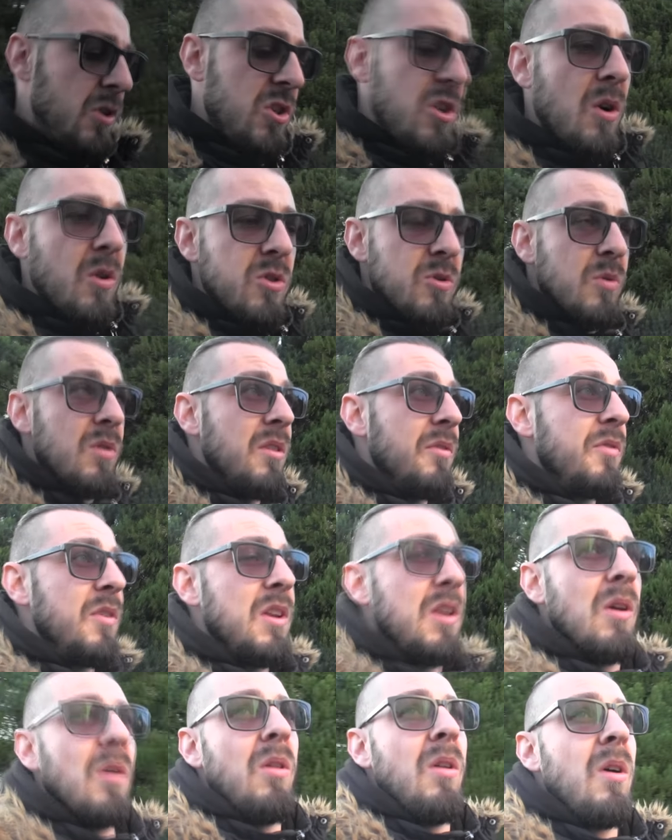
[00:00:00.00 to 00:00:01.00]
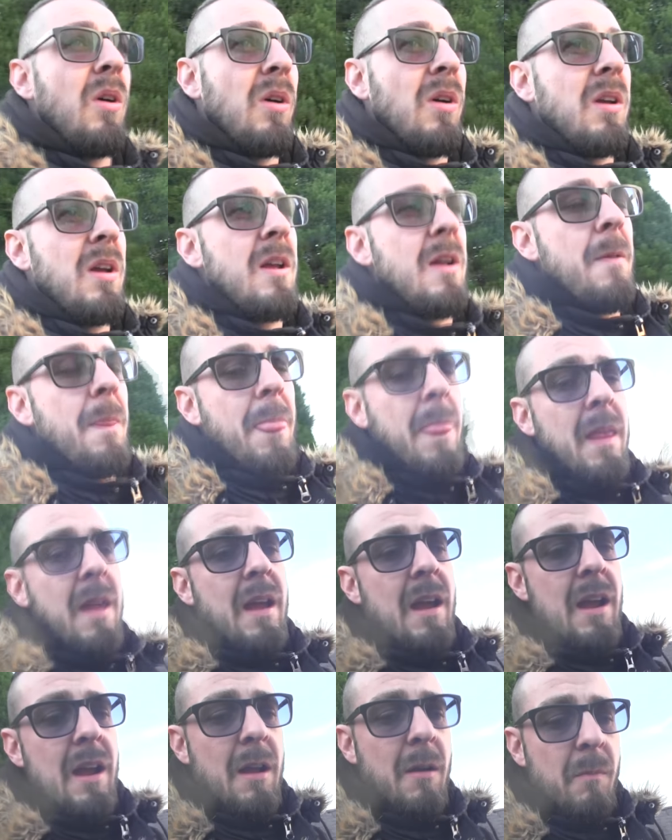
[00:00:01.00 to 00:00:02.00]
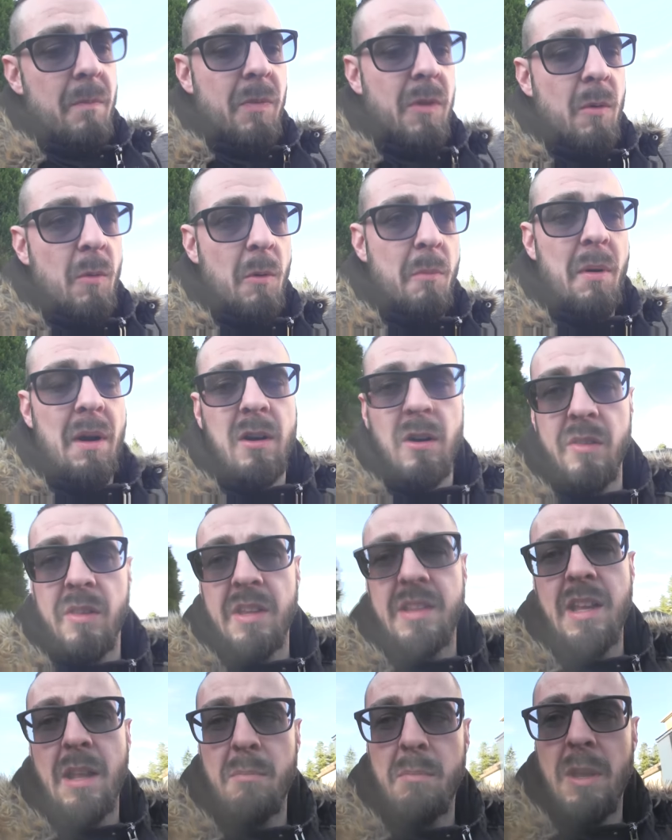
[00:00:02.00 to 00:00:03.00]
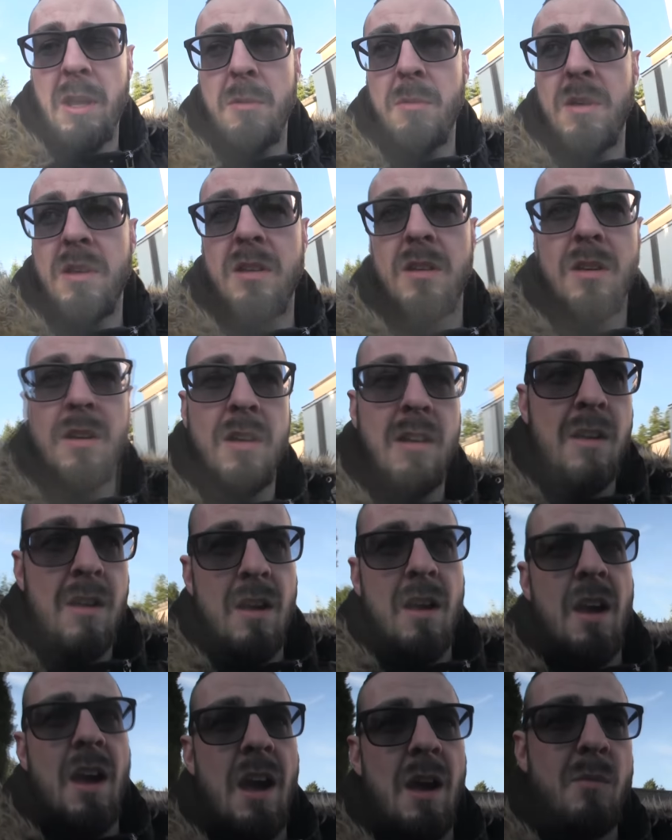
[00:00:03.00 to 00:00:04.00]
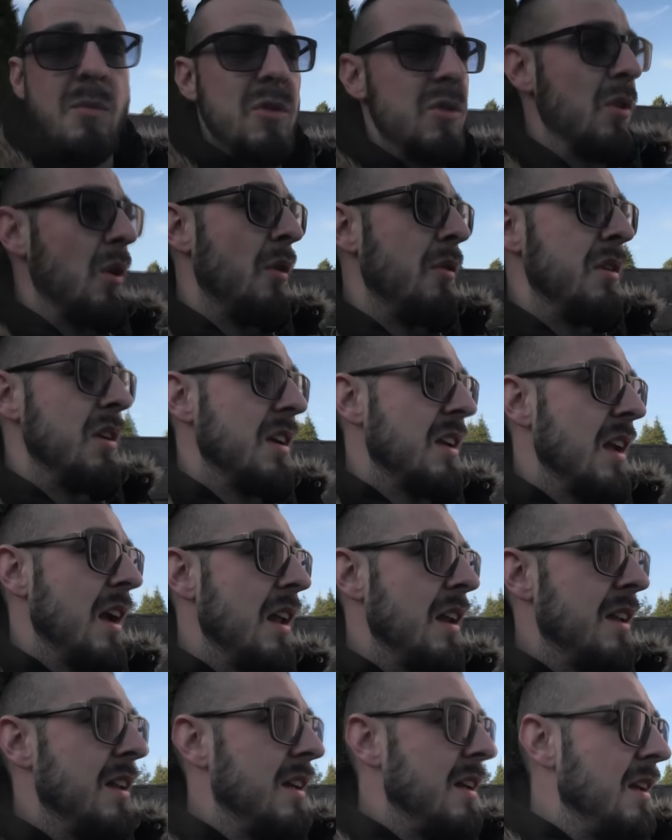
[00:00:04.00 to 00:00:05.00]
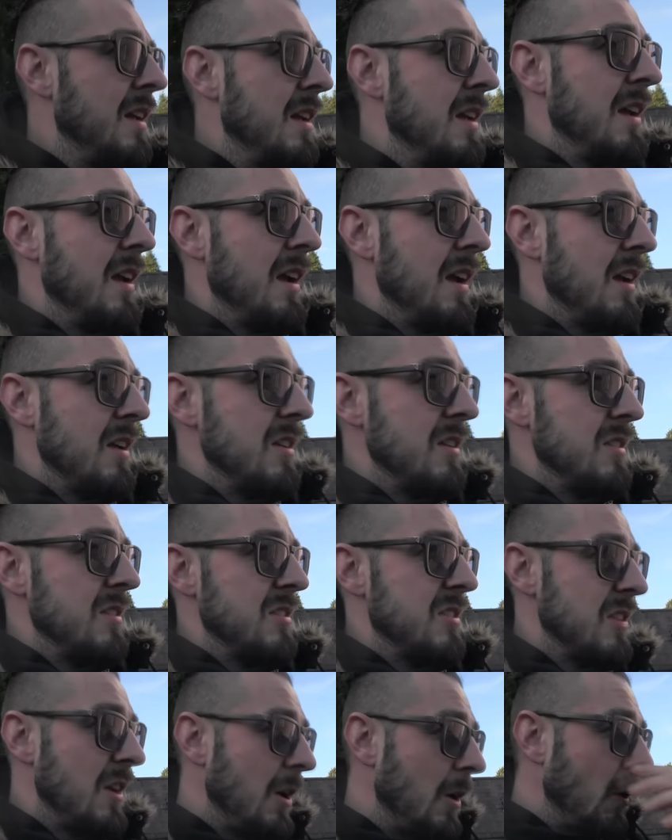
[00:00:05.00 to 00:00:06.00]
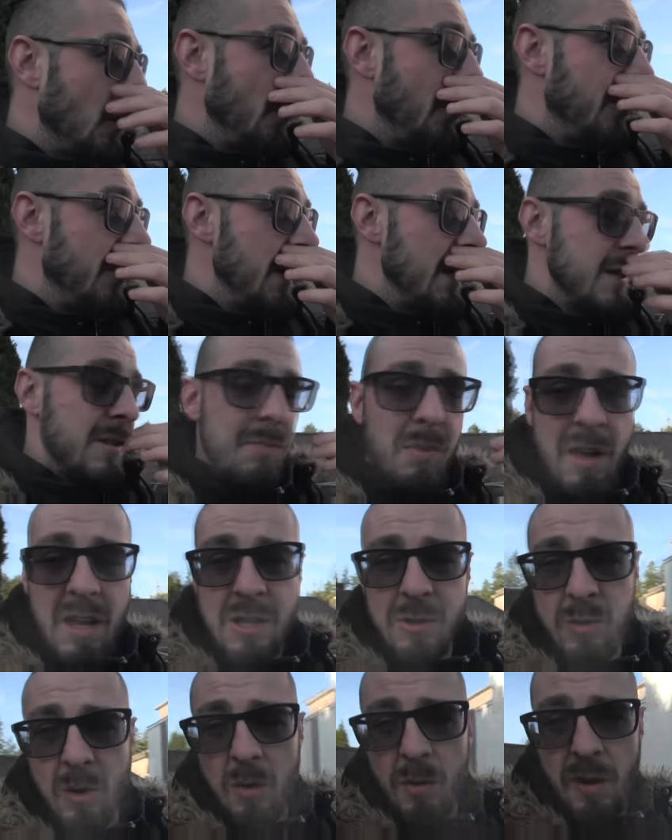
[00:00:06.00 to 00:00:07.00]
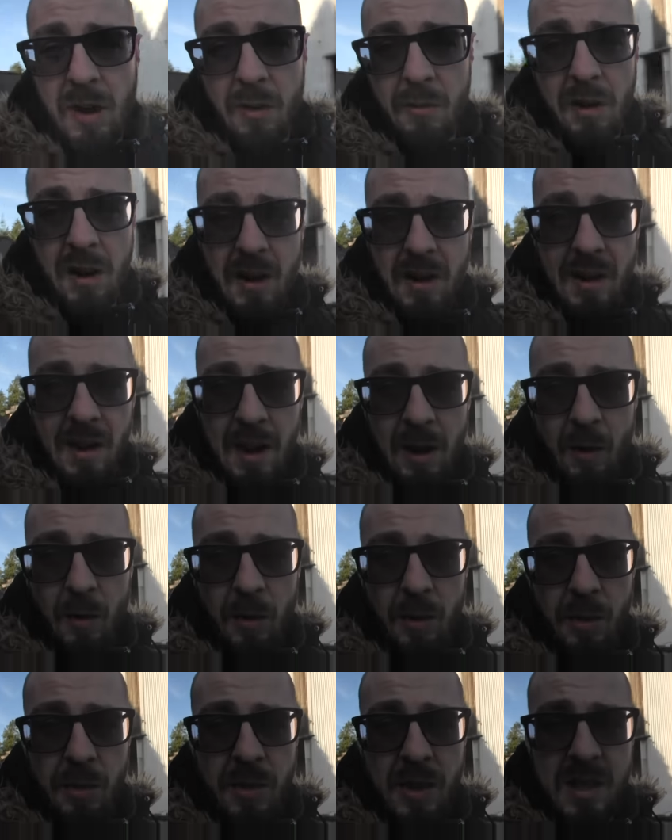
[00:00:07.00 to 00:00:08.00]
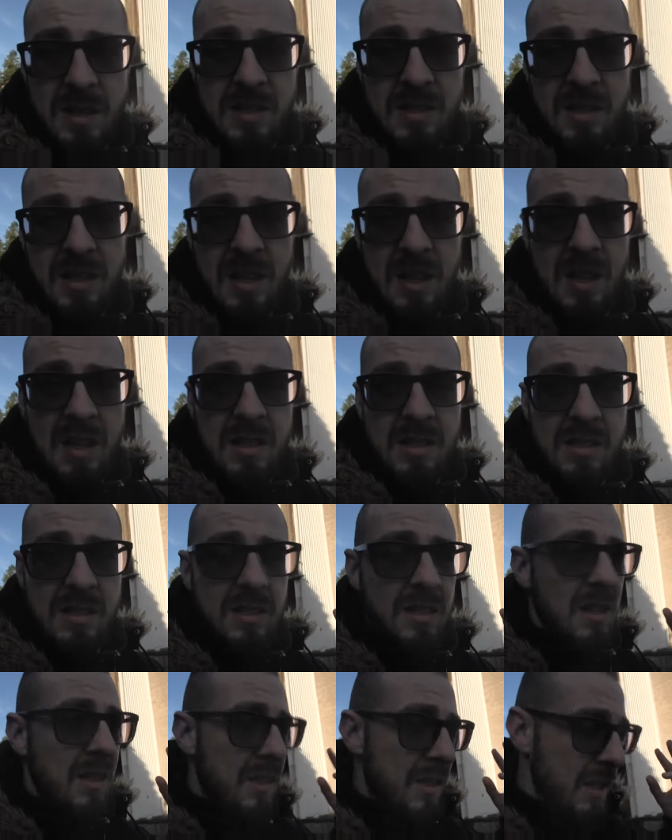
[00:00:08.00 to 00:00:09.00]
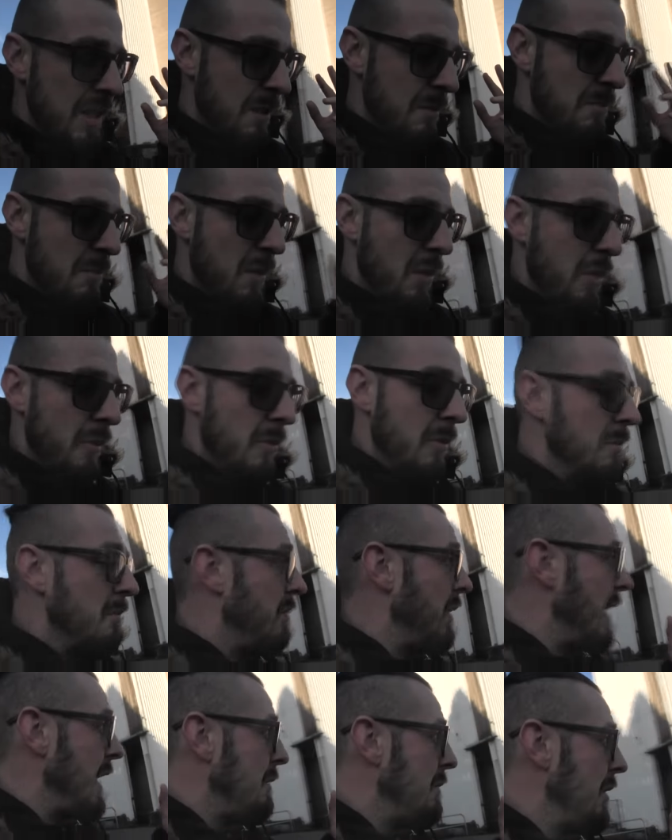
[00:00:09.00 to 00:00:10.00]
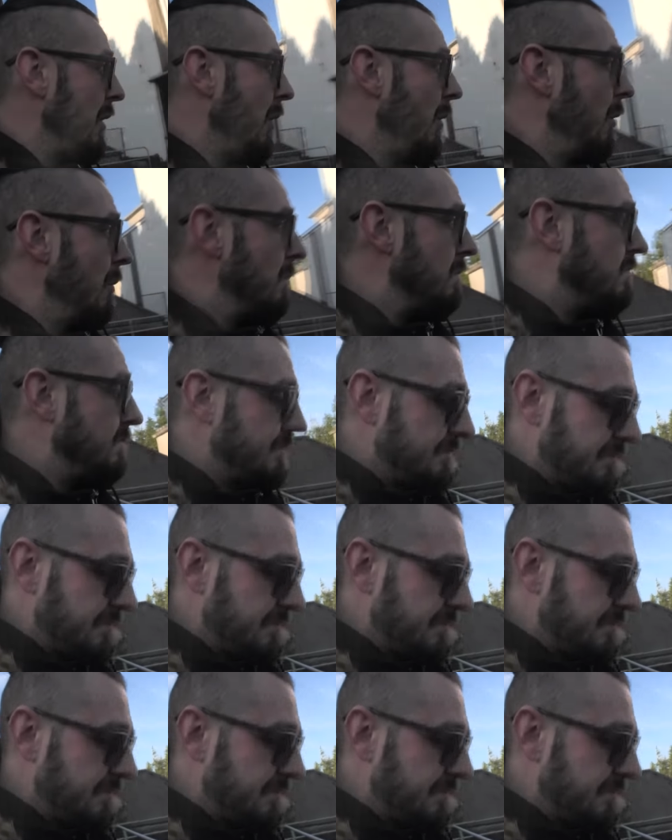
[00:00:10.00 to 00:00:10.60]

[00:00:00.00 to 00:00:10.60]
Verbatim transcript: I showed you in the video log, um, we're back on the dead baby um, story again. So this place where we're at right now, this is the mother and baby home